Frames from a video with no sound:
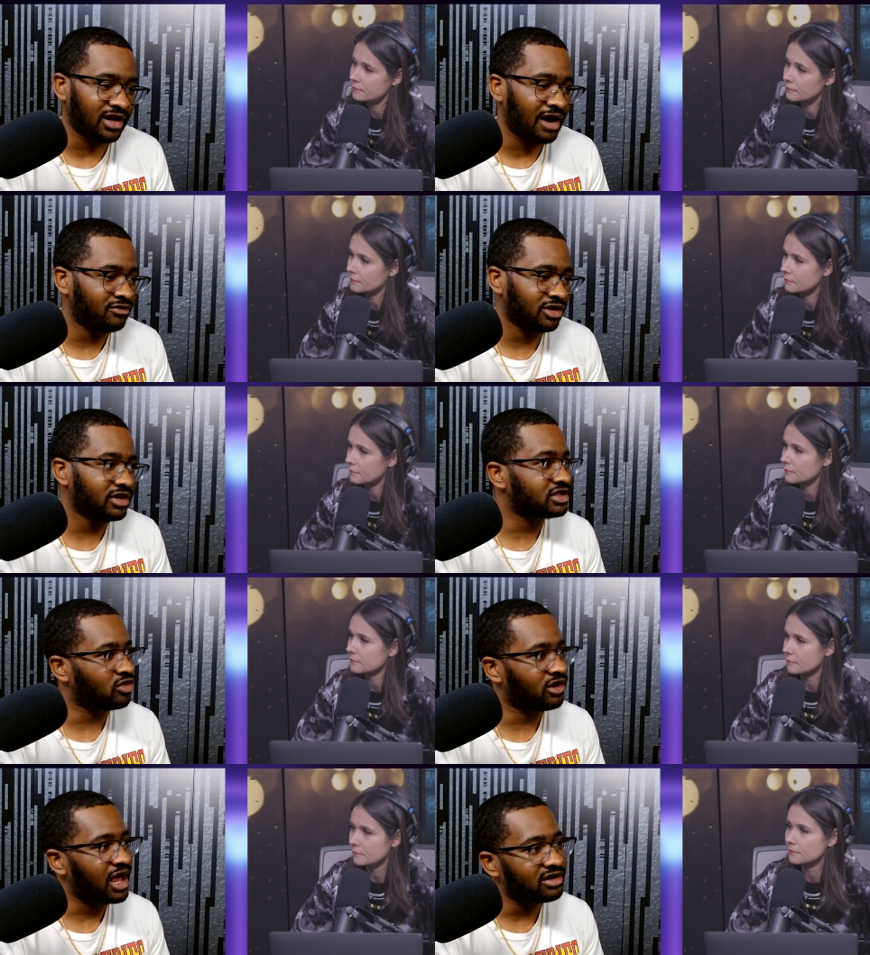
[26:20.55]
Speaker 1: I'm really
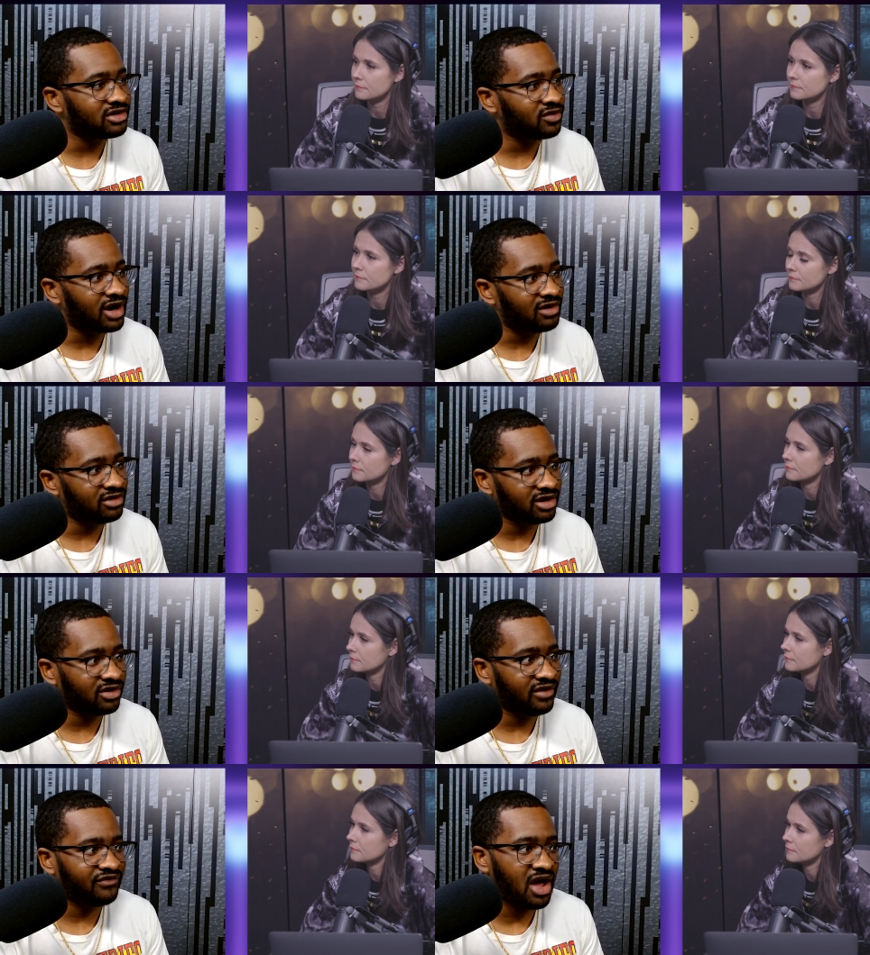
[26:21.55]
torn. I don't know where I want to
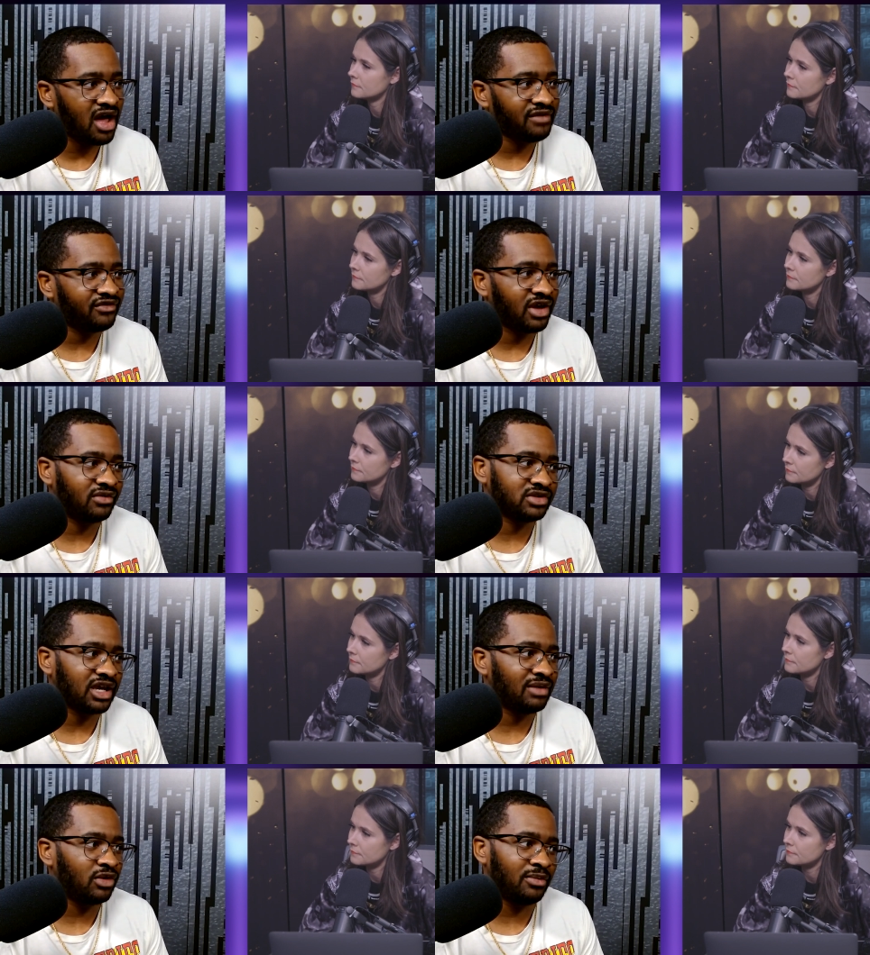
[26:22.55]
go at five if I was
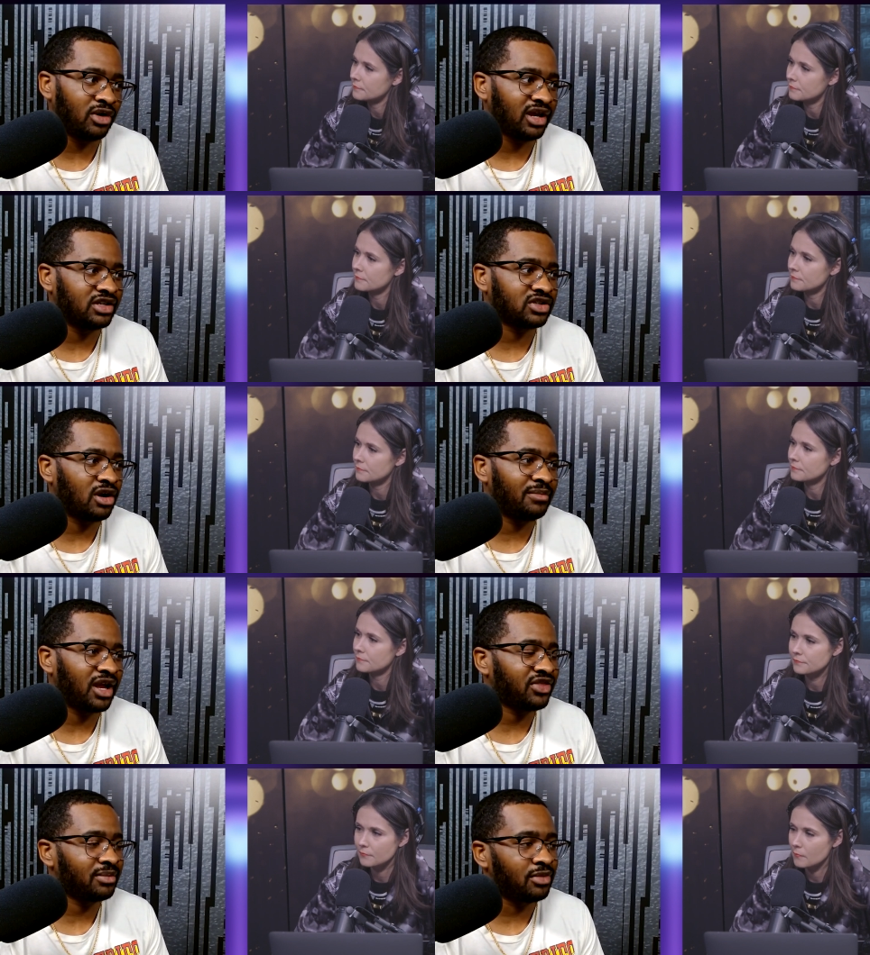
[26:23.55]
Cam Whitmore to Ausar,
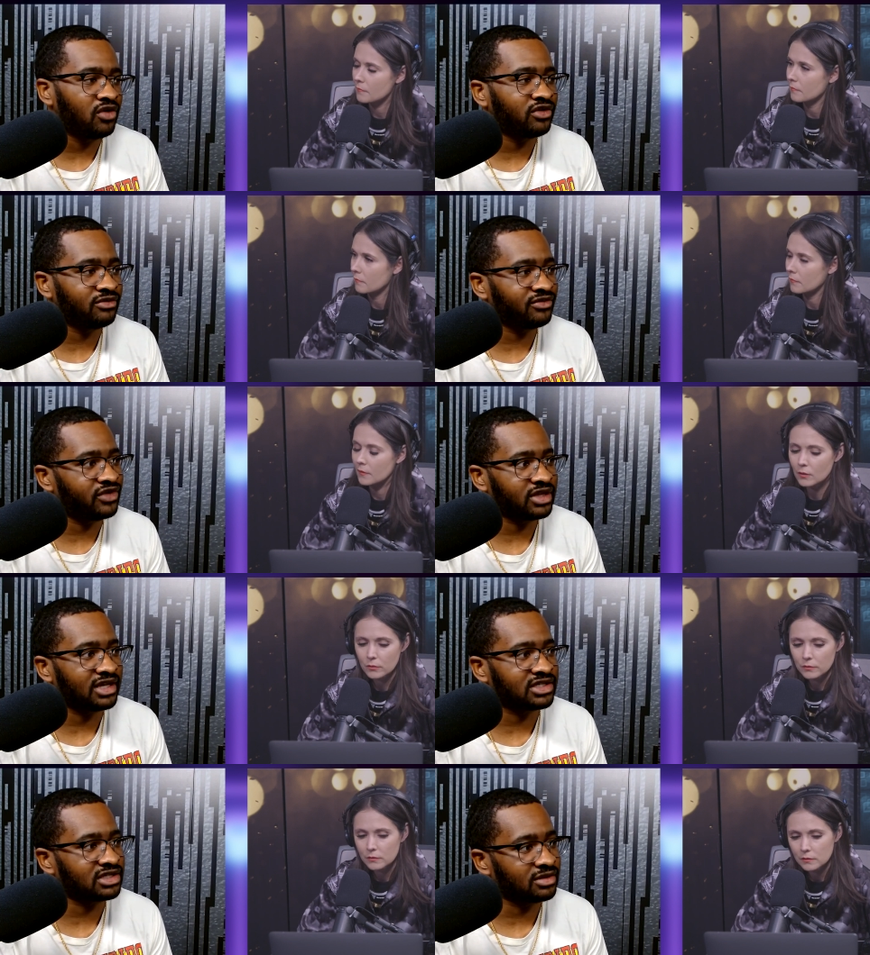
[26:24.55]
but I think both of them fit
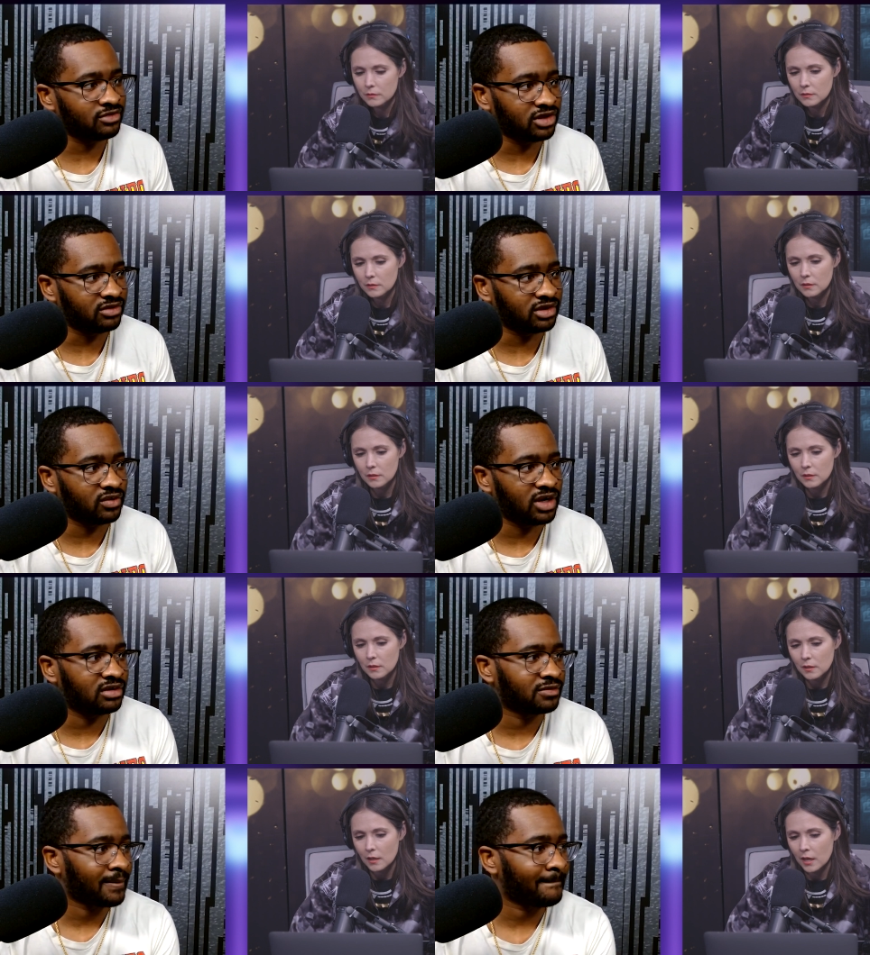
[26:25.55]
that system really, really
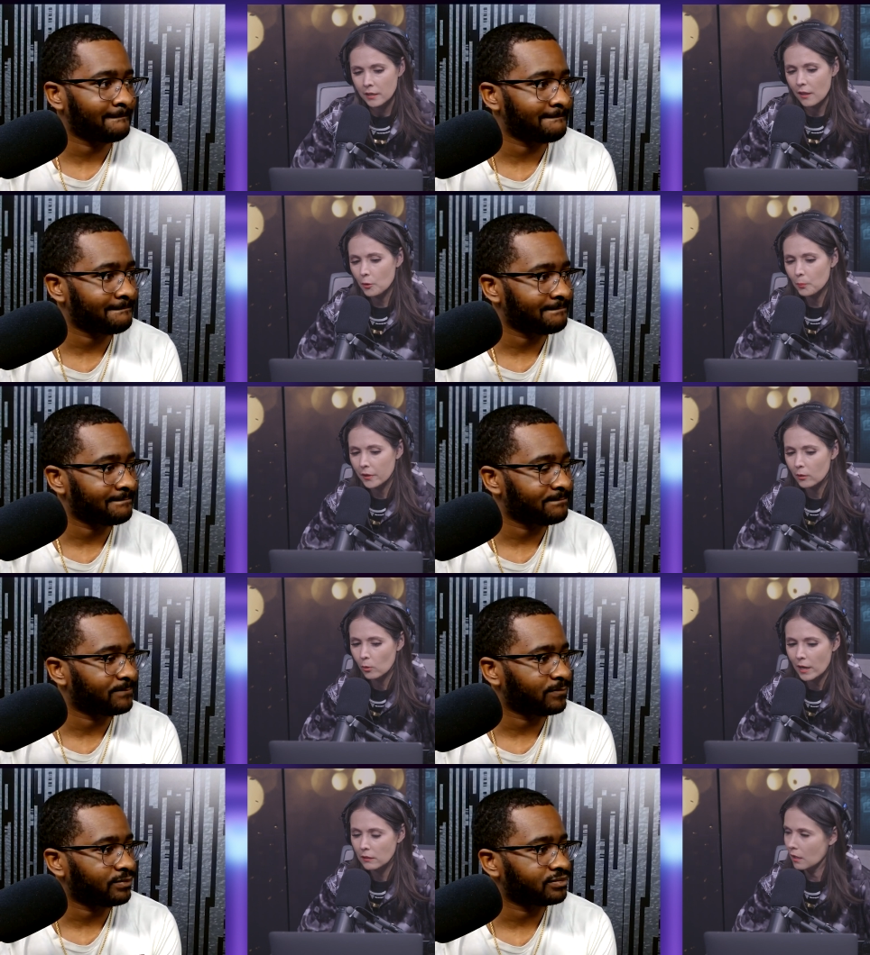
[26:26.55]
well.
Speaker 2: Another player
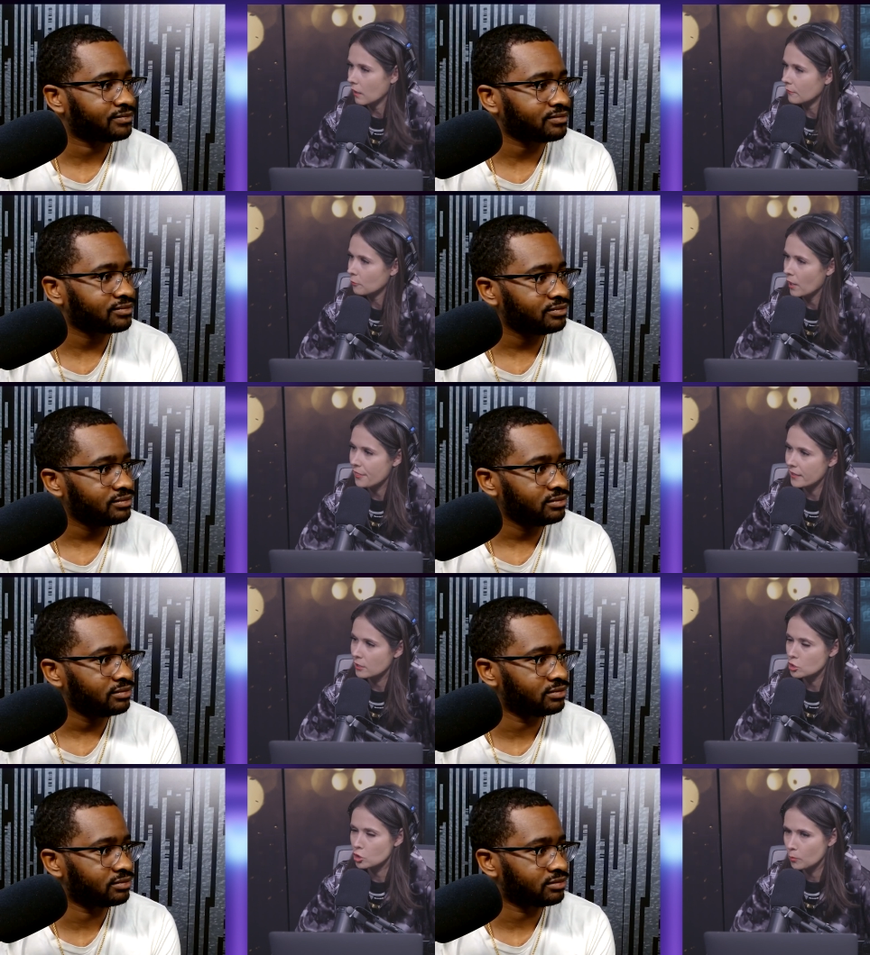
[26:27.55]
who I love, who I think
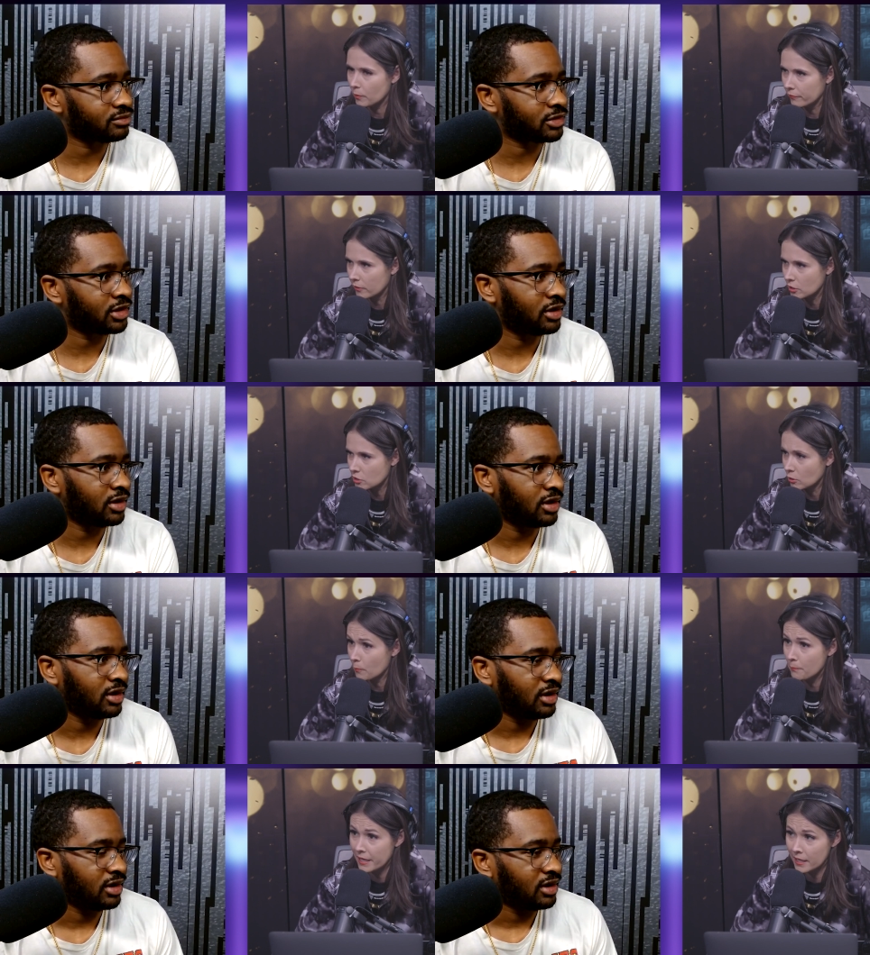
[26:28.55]
is super versatile,
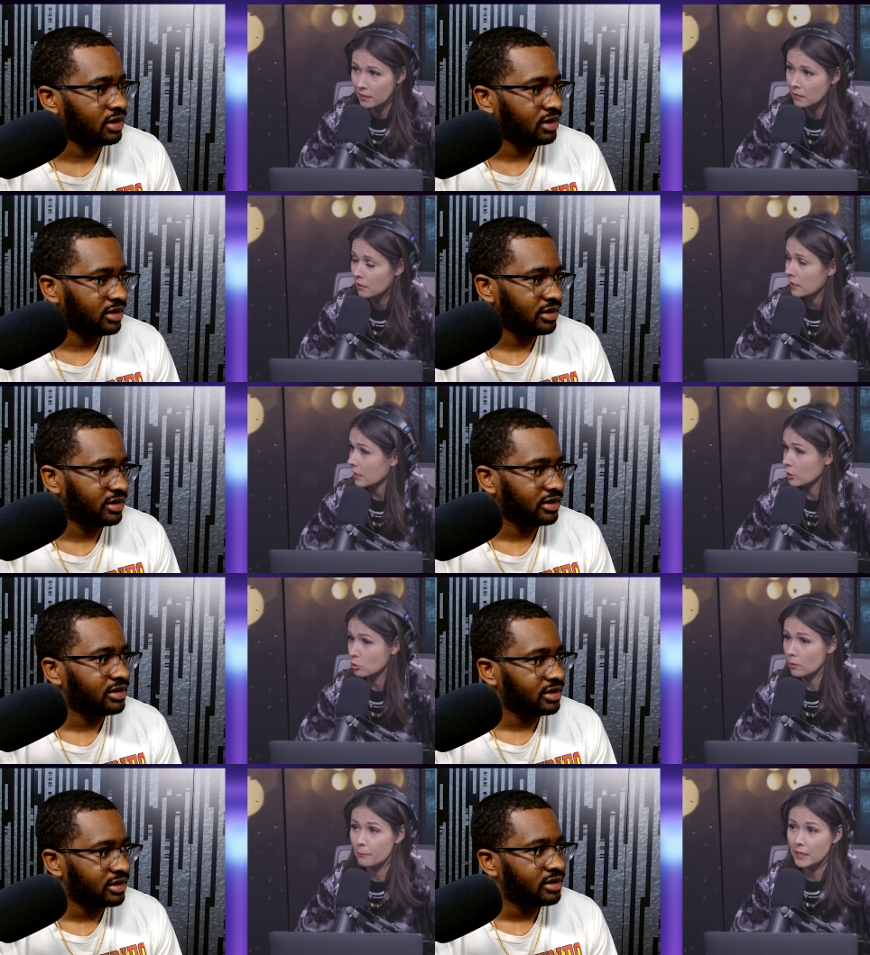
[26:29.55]
big, can
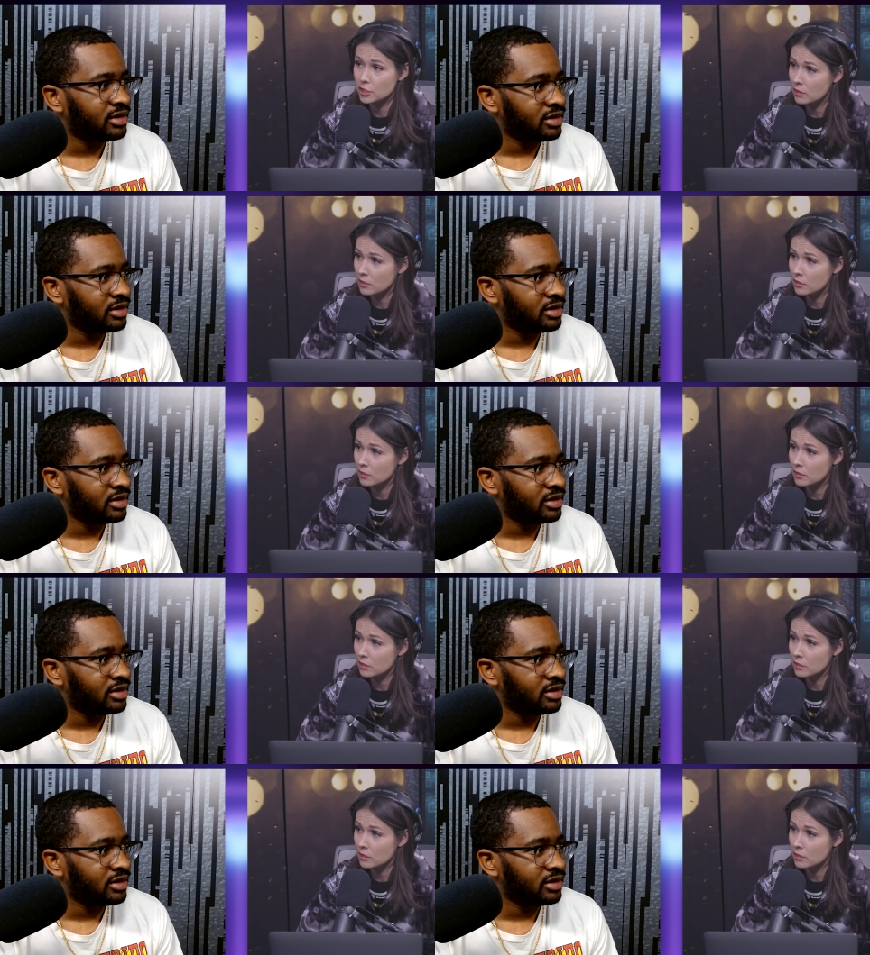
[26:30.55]
do a bunch of